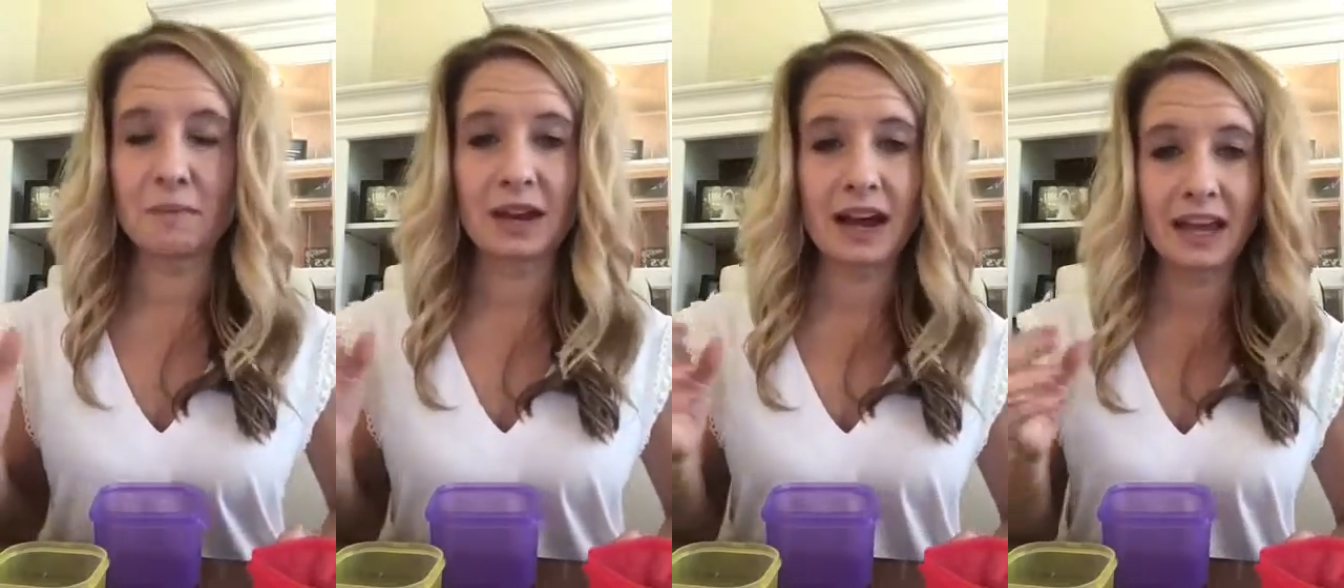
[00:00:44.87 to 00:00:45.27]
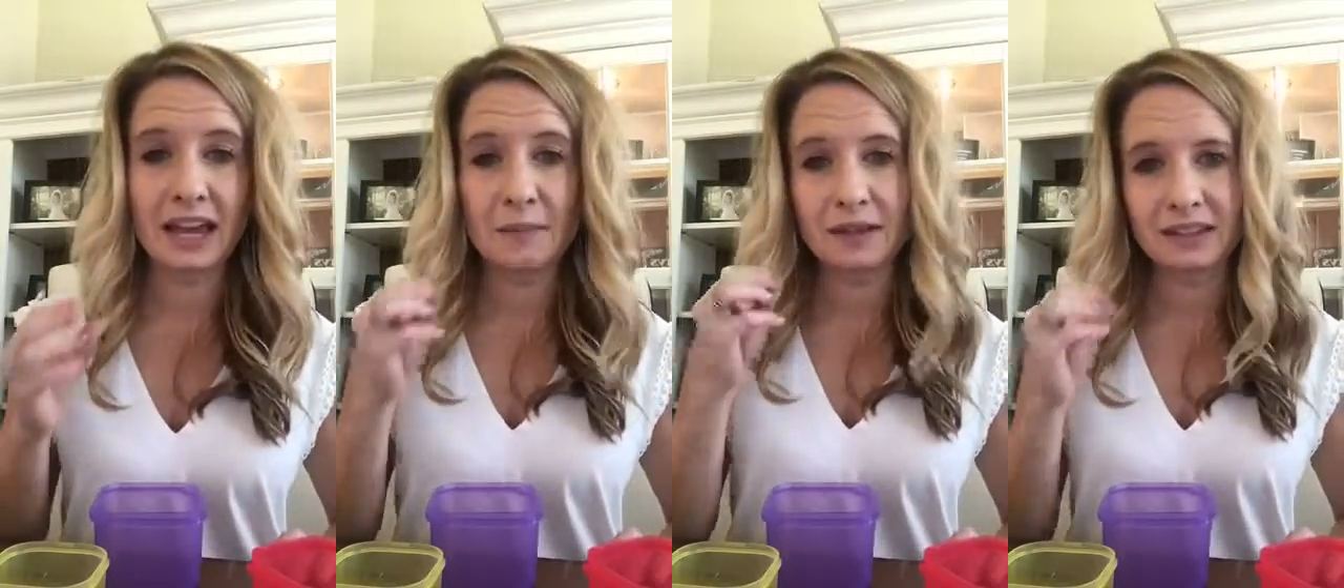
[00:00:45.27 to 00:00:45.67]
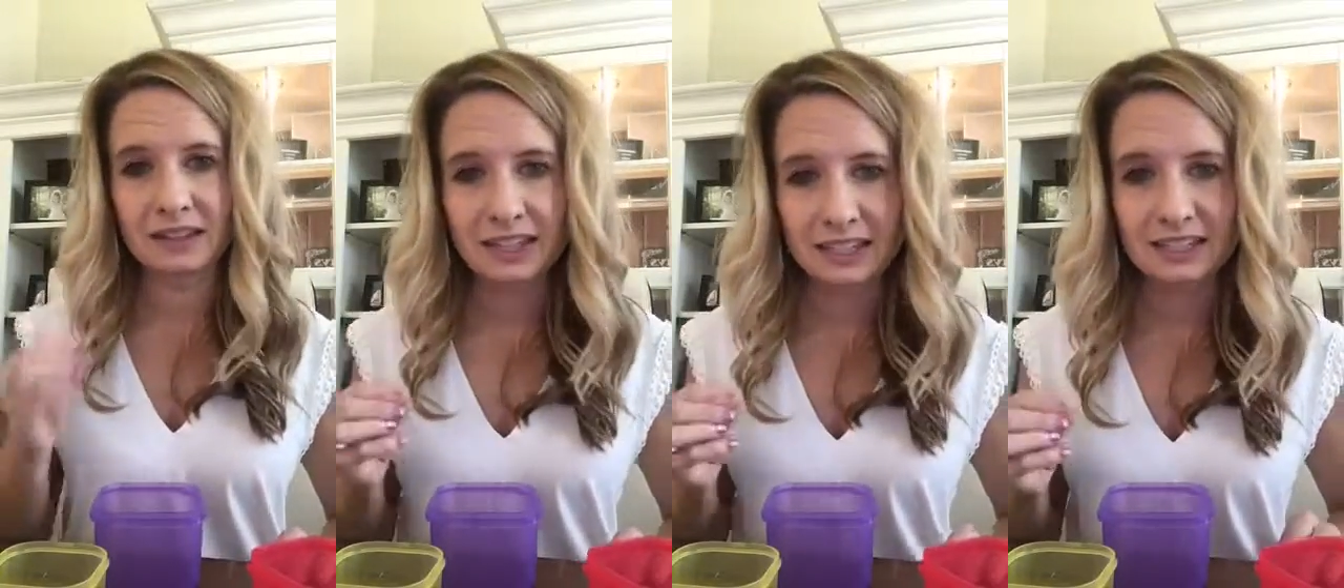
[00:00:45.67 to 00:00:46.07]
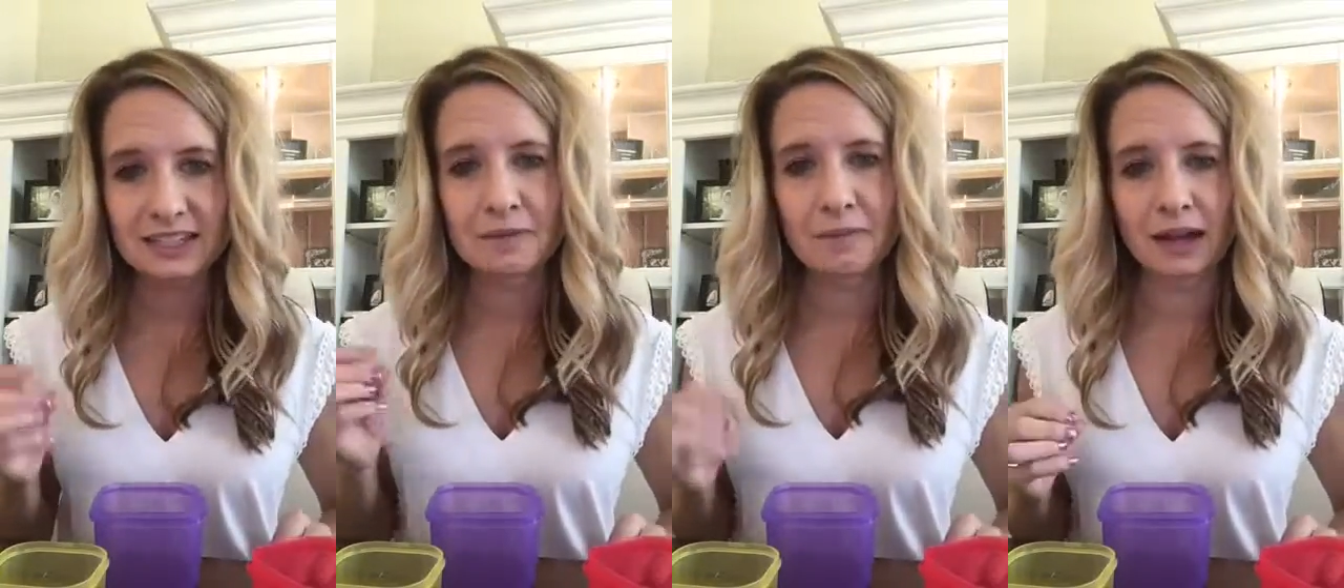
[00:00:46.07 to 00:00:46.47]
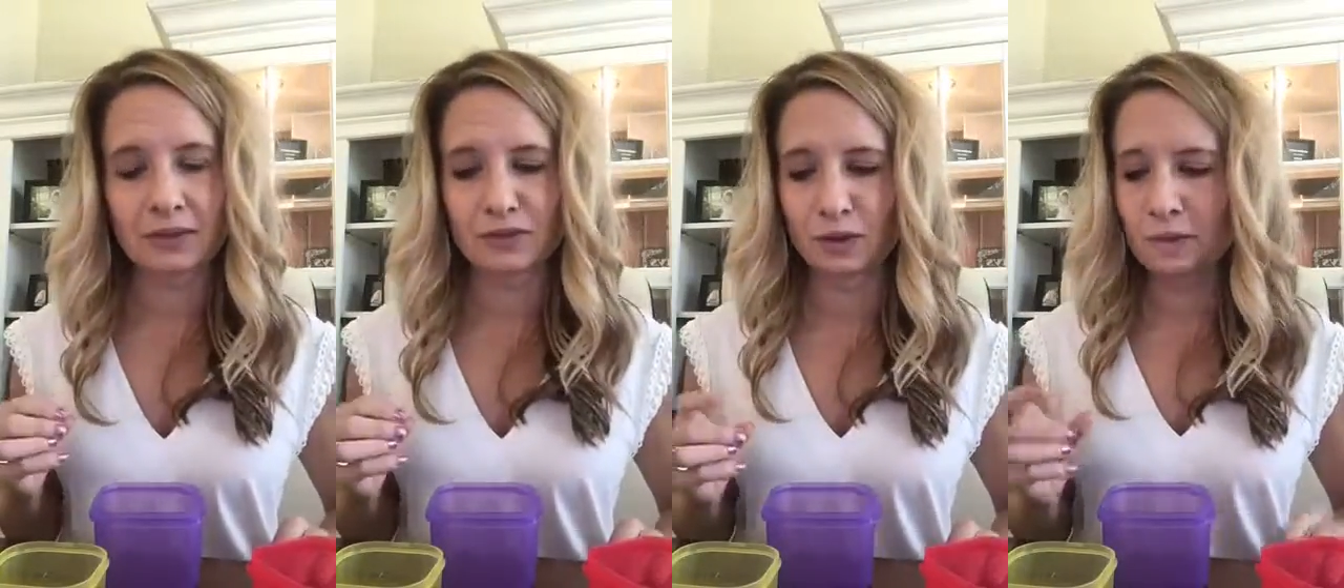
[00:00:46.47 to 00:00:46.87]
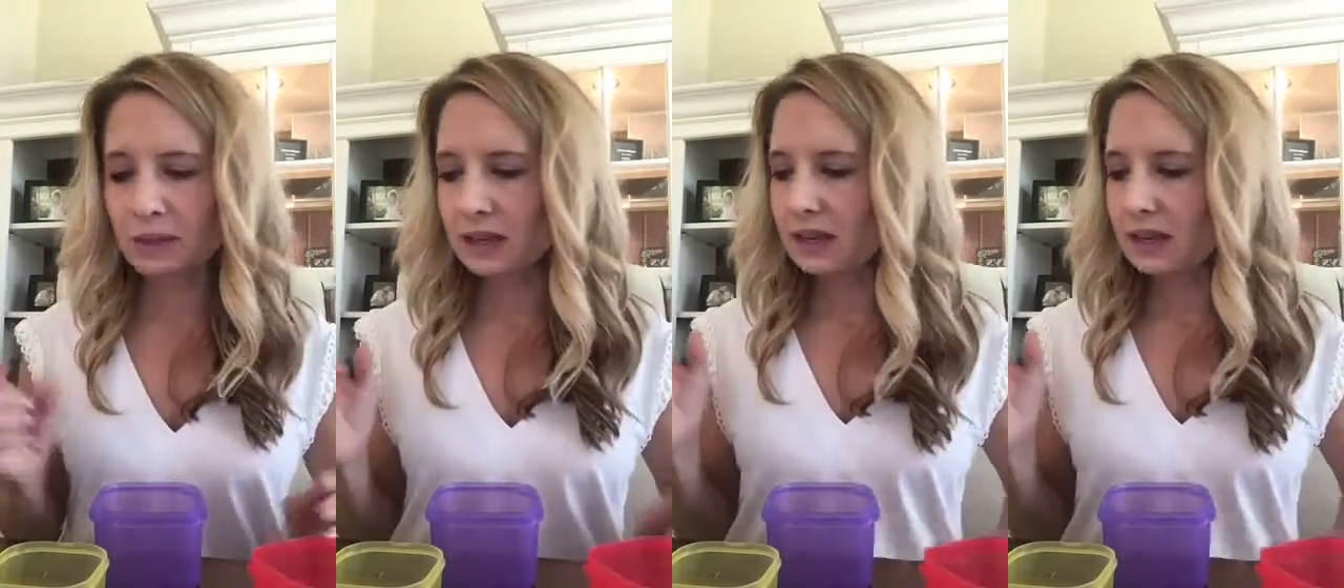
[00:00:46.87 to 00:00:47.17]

but I am at least mindful.